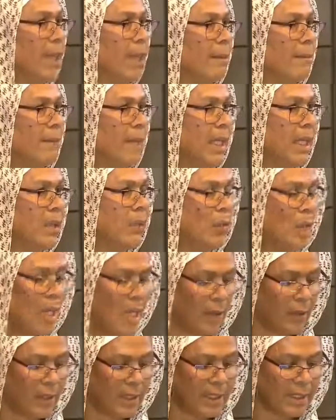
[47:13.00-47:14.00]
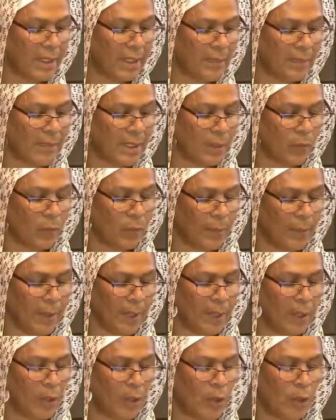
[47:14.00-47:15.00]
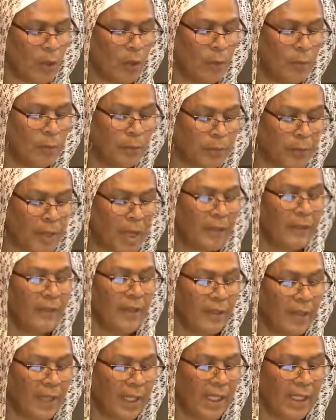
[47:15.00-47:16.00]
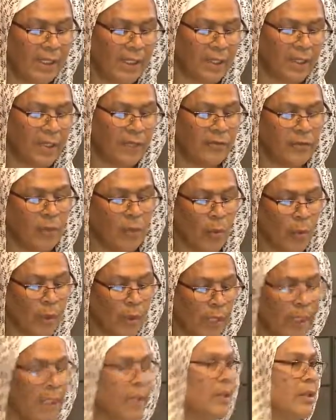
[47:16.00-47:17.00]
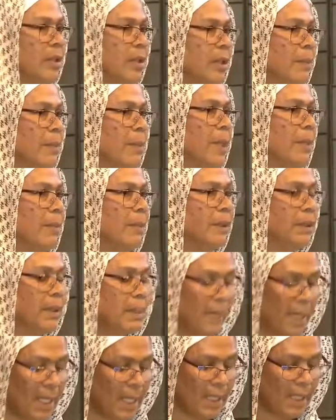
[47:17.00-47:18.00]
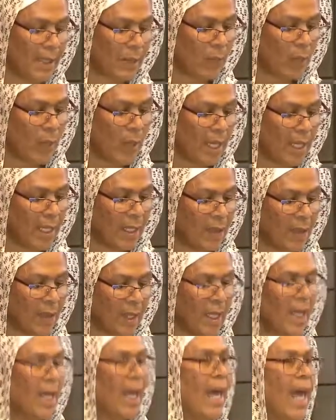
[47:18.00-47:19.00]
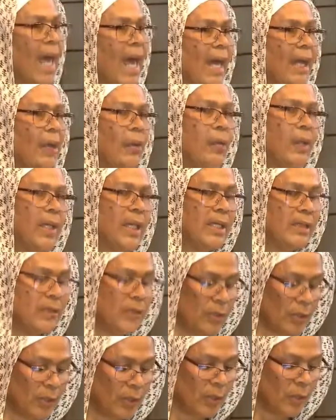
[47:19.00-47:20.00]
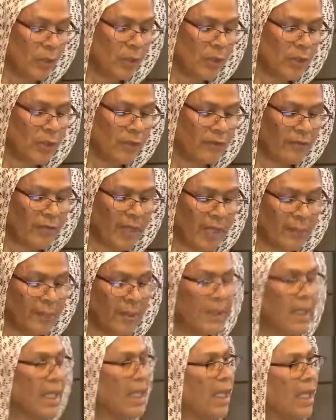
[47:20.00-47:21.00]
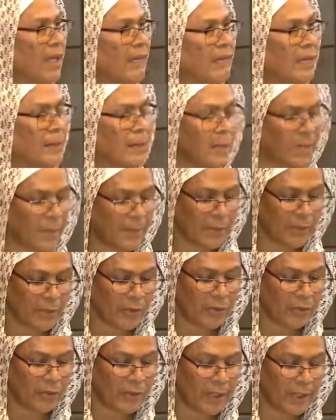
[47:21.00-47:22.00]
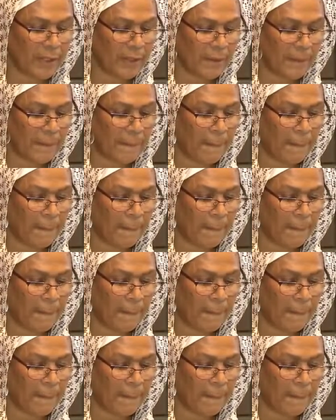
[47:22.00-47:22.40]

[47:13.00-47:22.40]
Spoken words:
Meanwhile, Islamist women who brought their agency forward into the public domain as well acquiesced to notions of family that left them subservient.